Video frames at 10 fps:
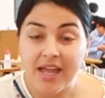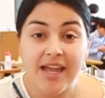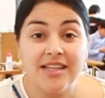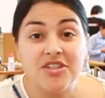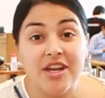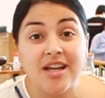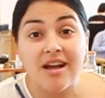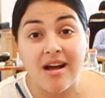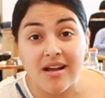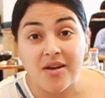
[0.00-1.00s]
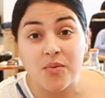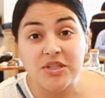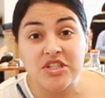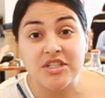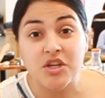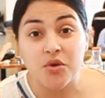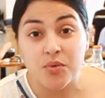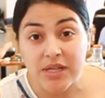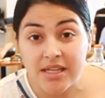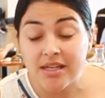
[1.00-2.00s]
Haejangguk, which is
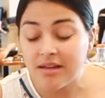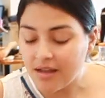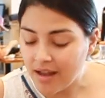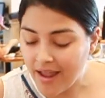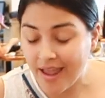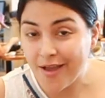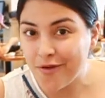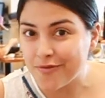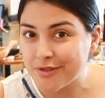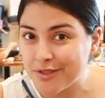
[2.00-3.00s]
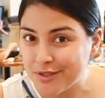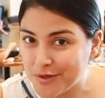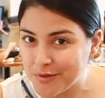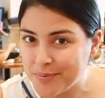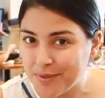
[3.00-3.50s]
Korean hangover soup.